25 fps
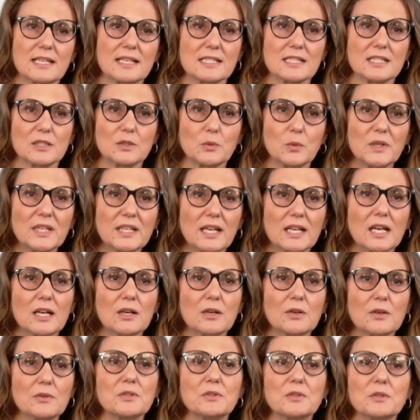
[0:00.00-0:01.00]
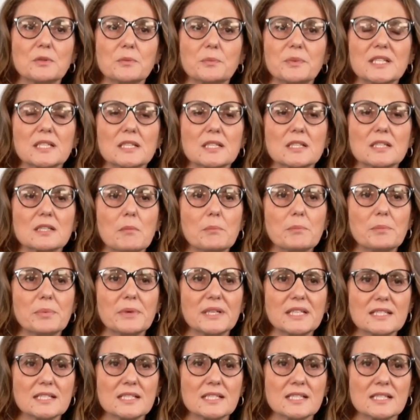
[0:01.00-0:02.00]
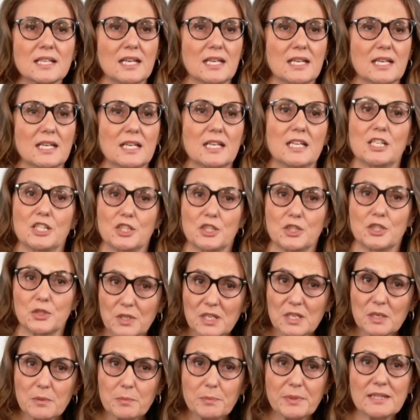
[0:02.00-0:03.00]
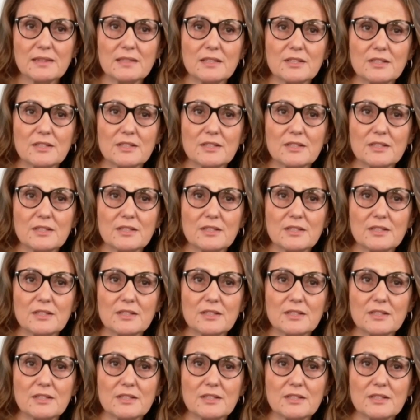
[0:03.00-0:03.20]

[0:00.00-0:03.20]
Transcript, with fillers: as it will allow European companies to deepen